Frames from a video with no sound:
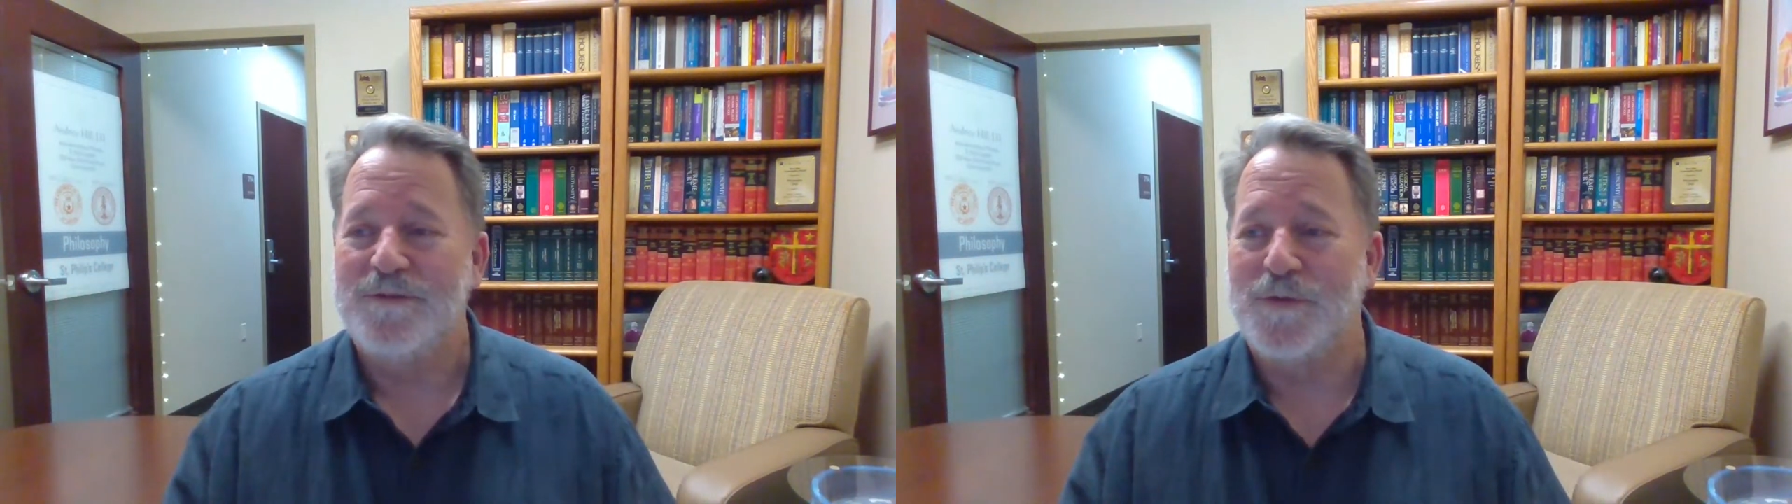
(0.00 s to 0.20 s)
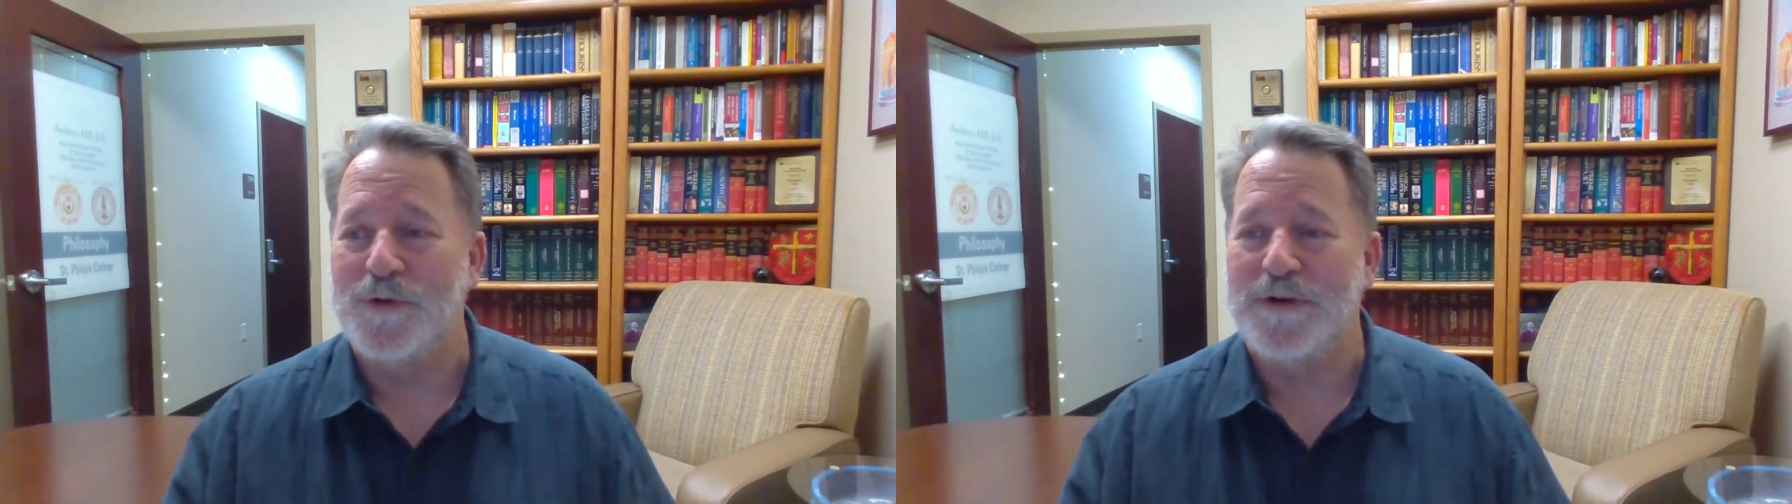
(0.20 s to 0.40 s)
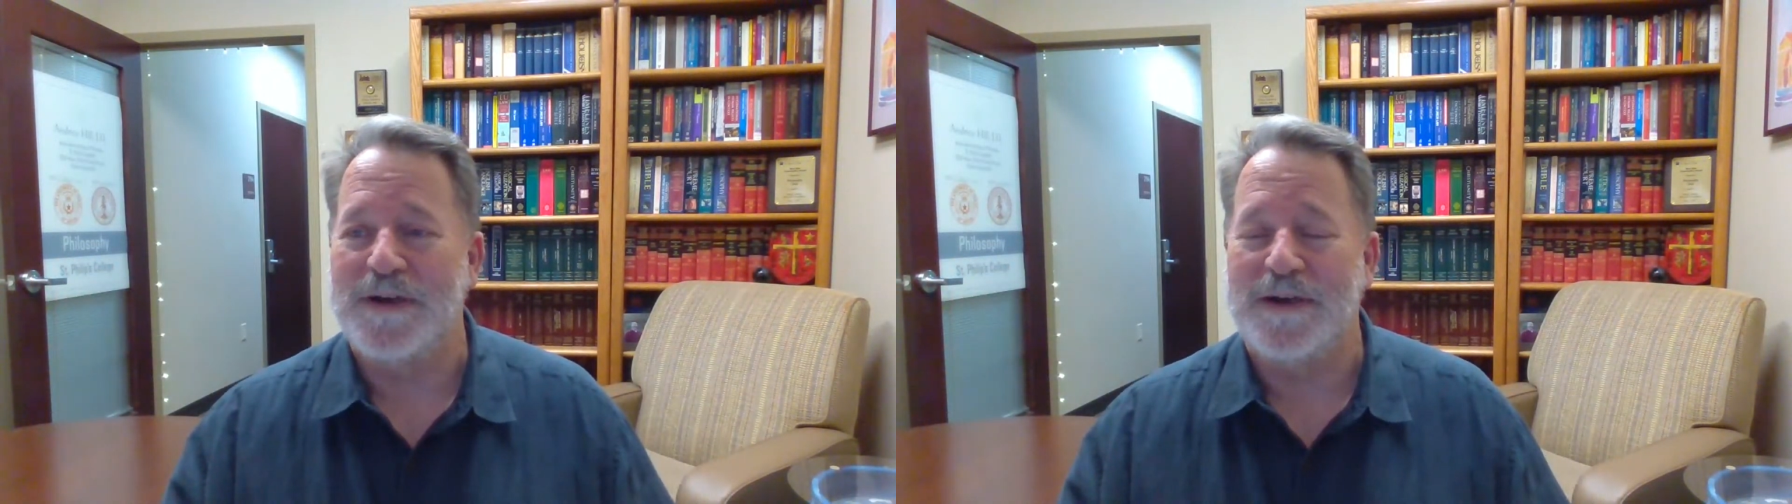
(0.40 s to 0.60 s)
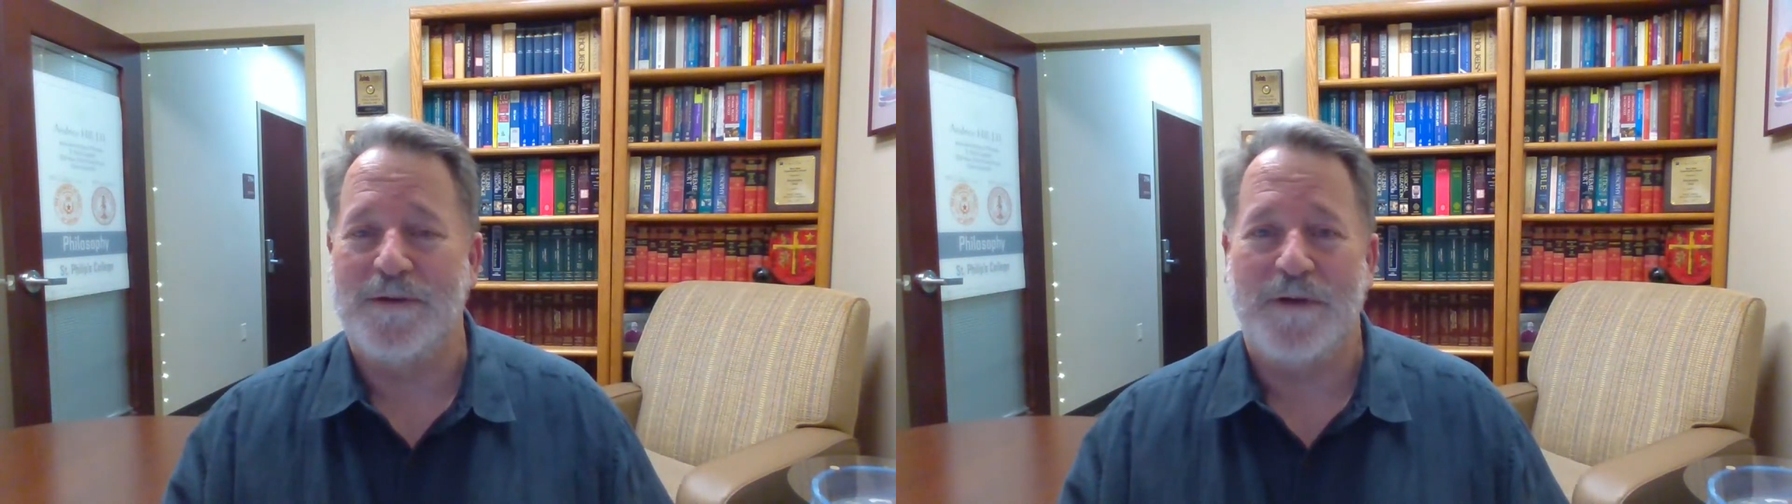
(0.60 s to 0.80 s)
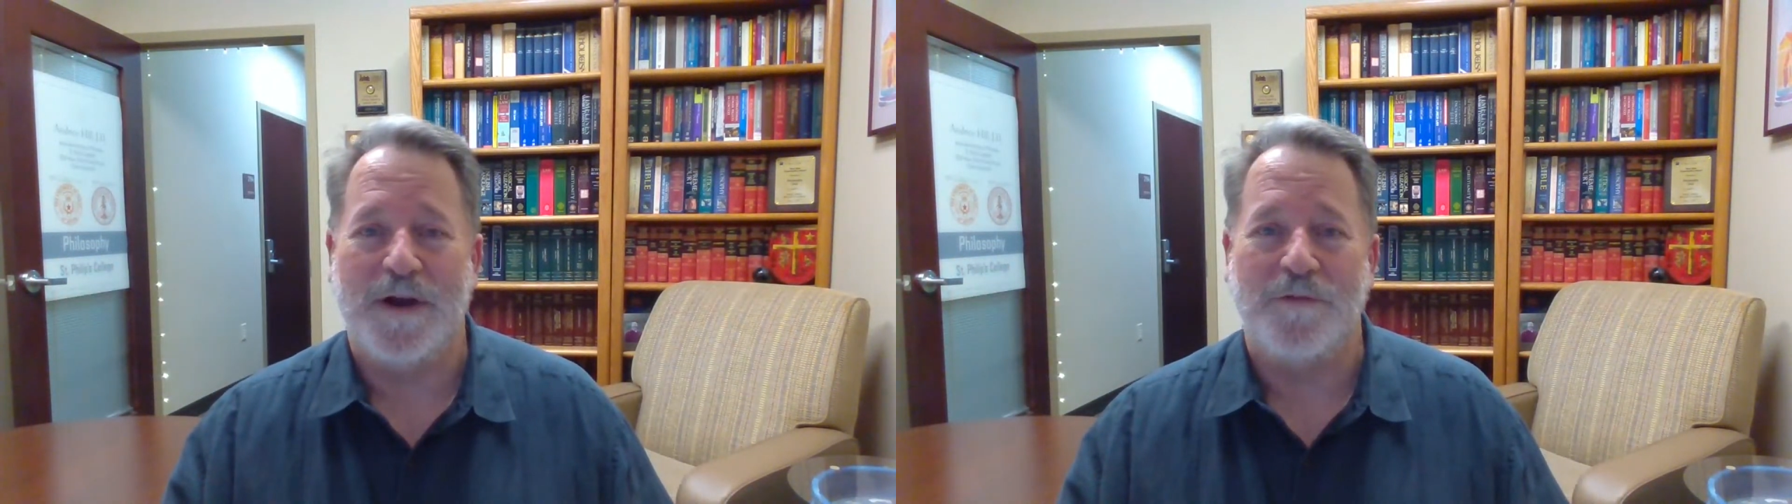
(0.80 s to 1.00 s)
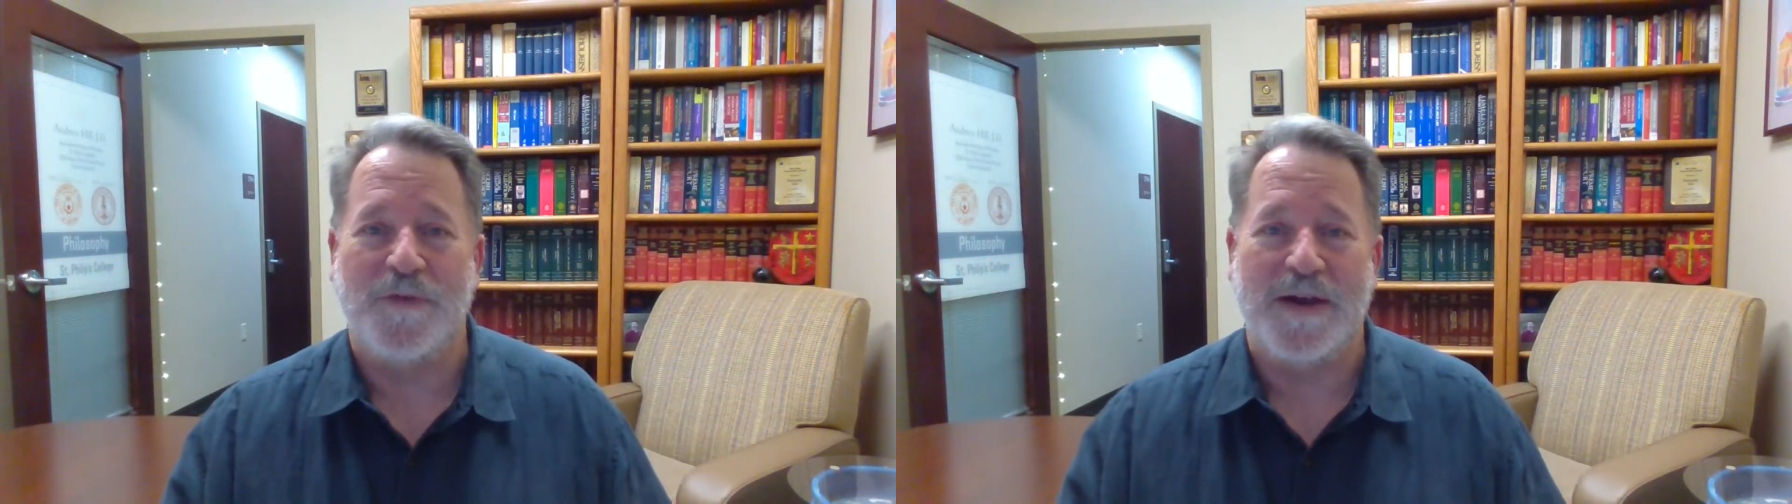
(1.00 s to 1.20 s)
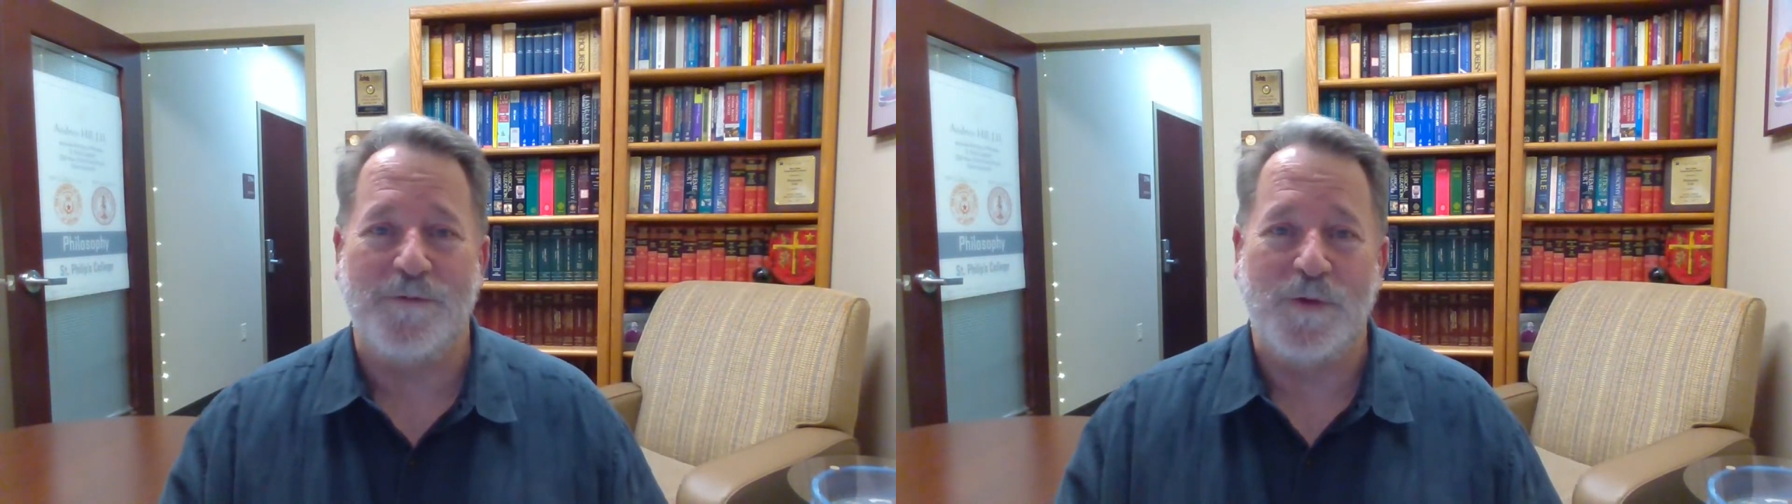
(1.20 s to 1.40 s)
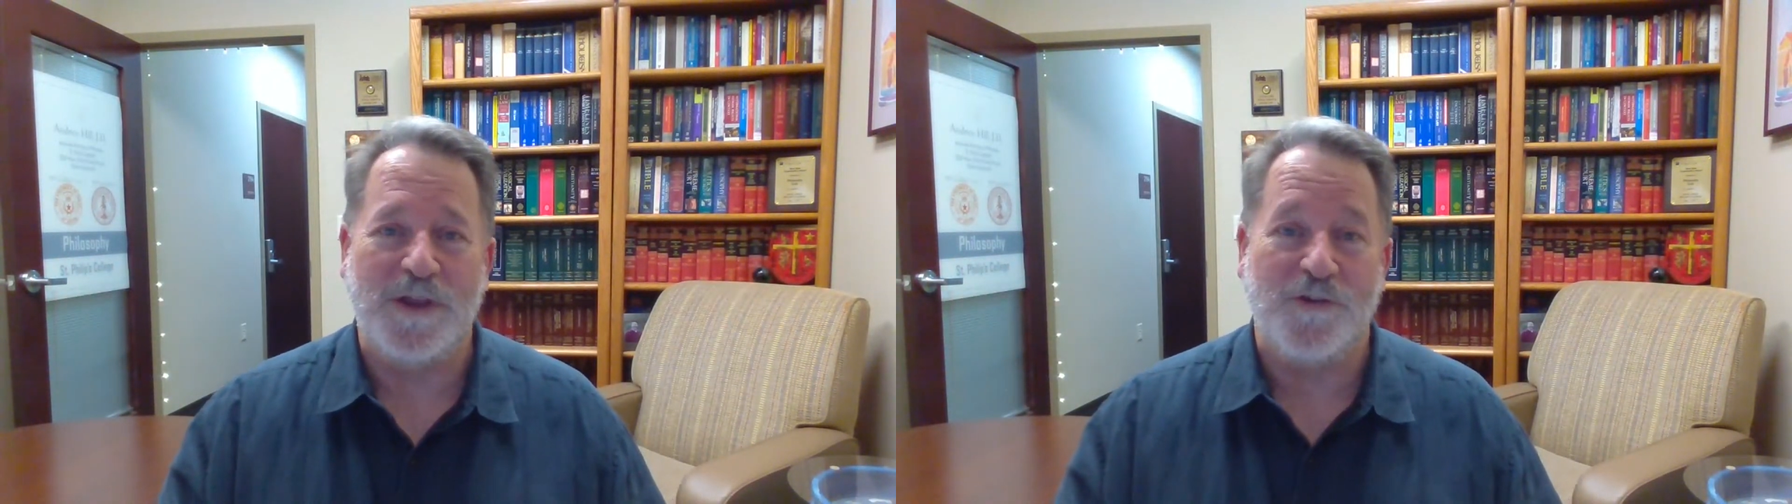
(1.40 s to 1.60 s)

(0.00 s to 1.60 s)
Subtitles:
for a 5-week